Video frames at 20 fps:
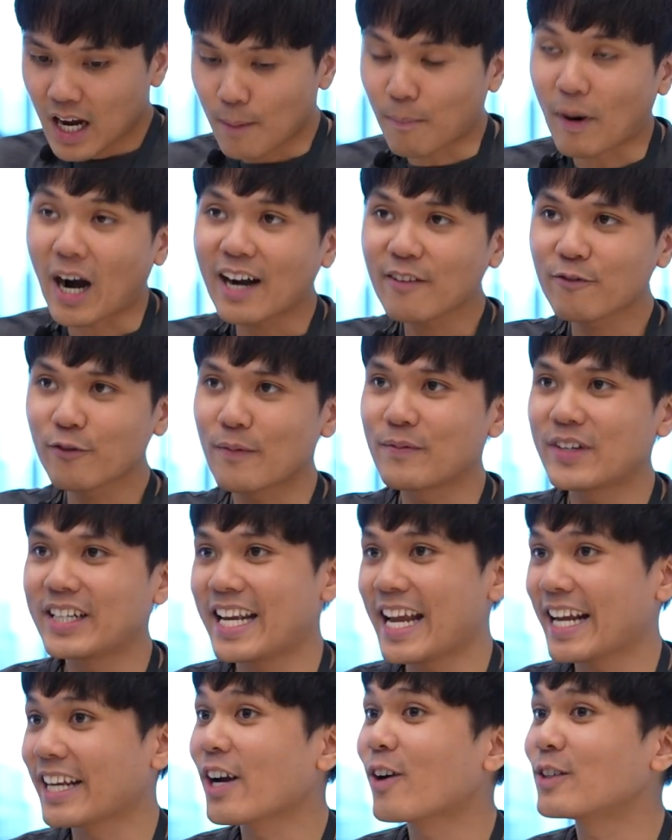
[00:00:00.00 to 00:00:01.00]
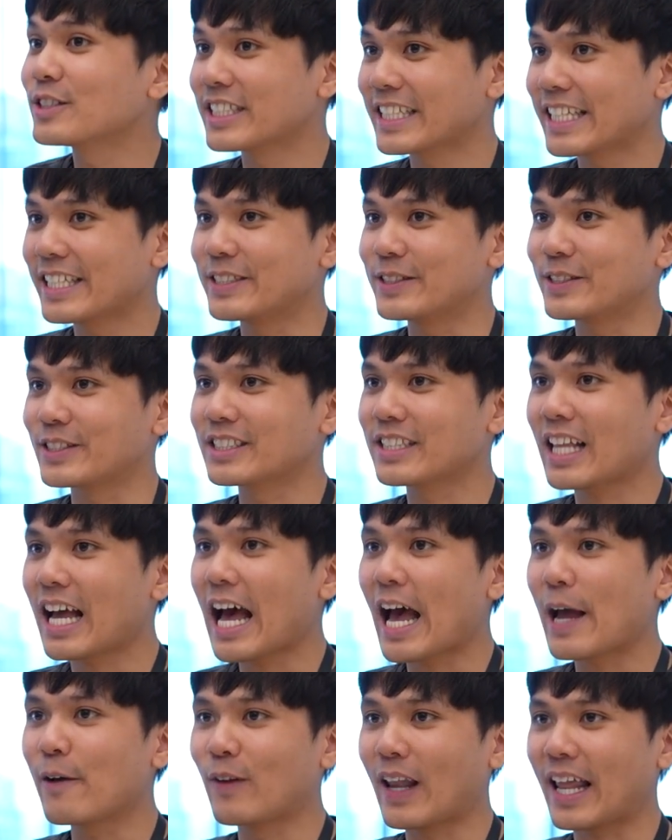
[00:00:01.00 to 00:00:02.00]
apart from the technical skills,
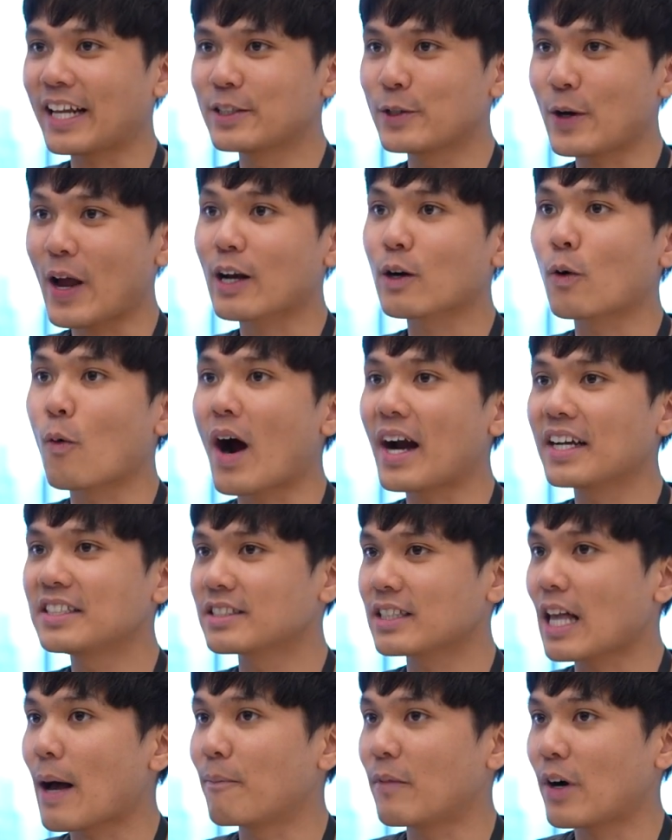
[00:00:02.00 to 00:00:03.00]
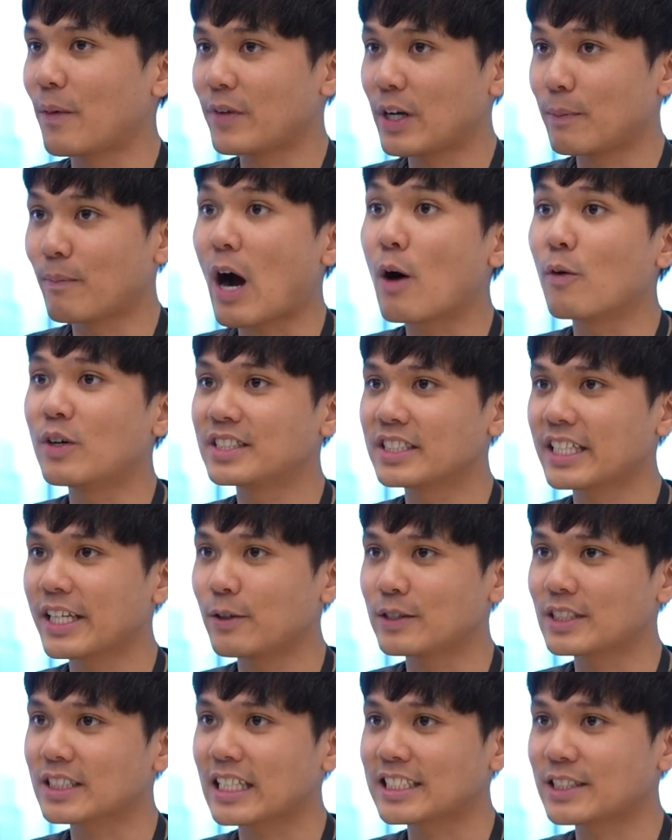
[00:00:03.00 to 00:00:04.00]
I would like to acquire some of the power
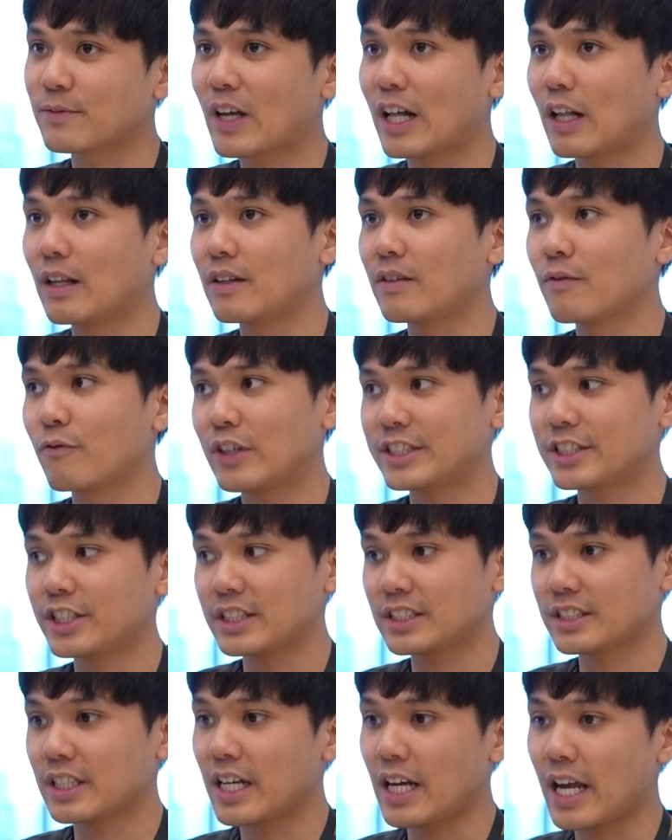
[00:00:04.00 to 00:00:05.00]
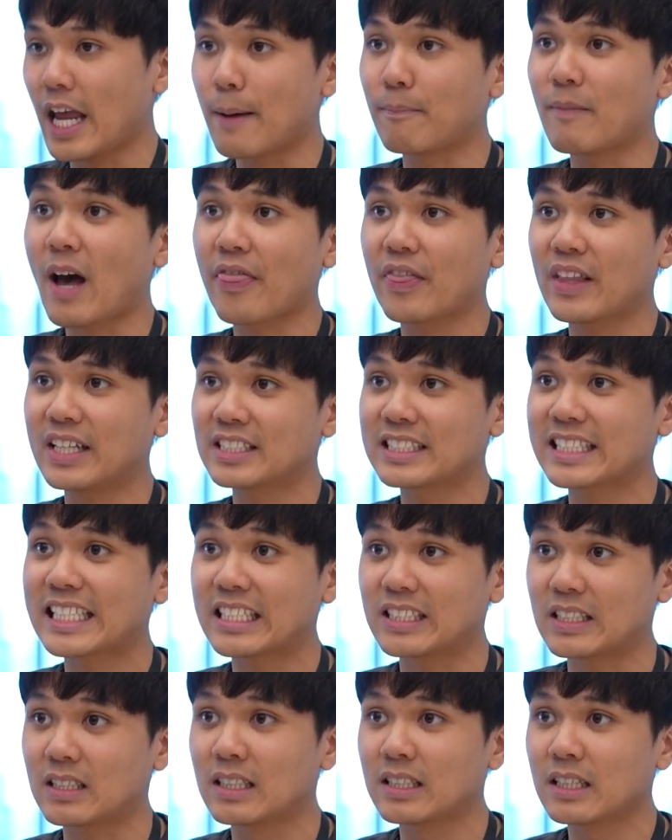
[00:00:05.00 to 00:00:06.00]
skills as well, which is the empathy
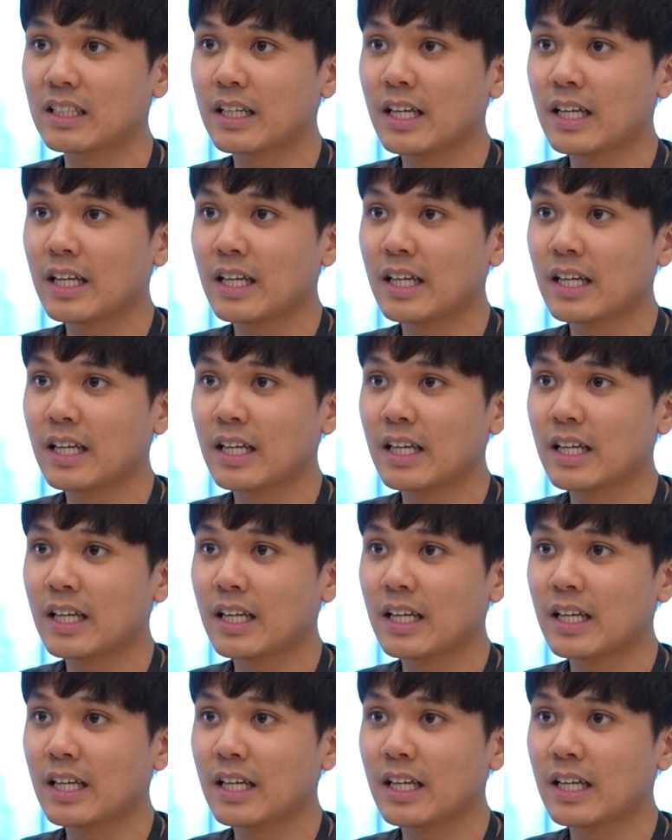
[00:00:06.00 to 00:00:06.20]
skill.